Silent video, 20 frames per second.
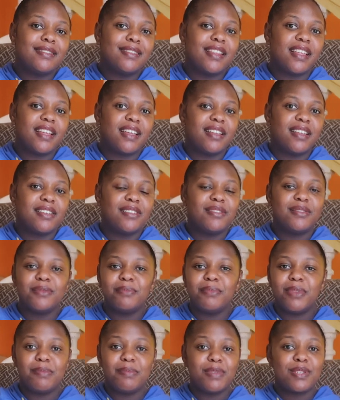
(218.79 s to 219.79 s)
the
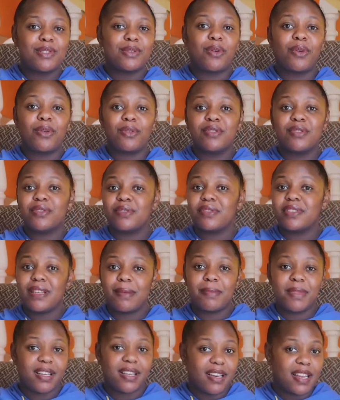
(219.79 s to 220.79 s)
baby's clothes or
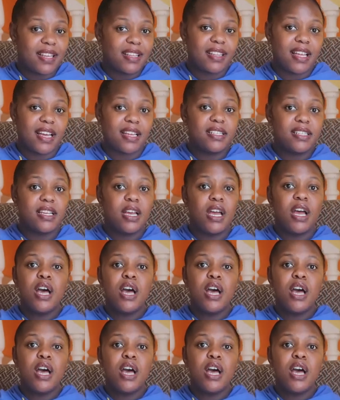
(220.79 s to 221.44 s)
something like that.